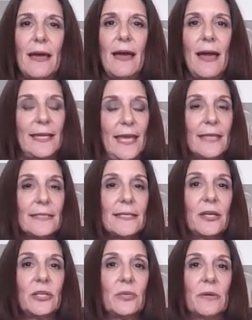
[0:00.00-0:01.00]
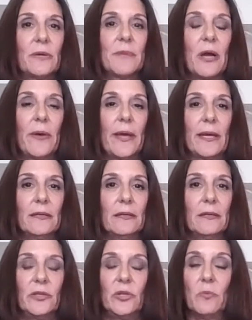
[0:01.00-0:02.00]
"I can't tell you where I'm going.
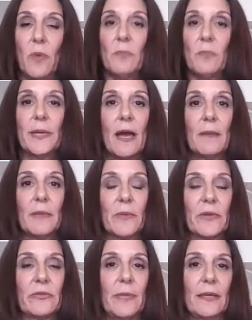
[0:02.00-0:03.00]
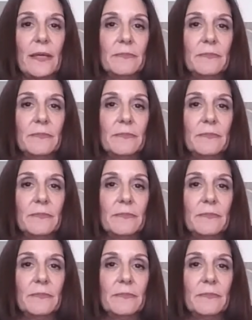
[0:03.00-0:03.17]
You won't be coming with me.